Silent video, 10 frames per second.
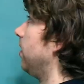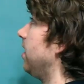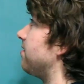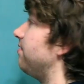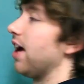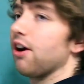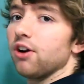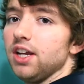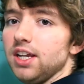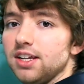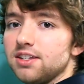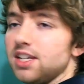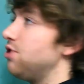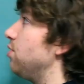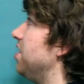it's very
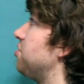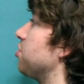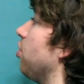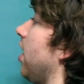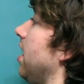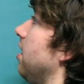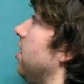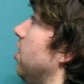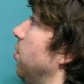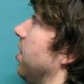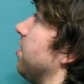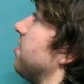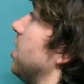easy to integrate with S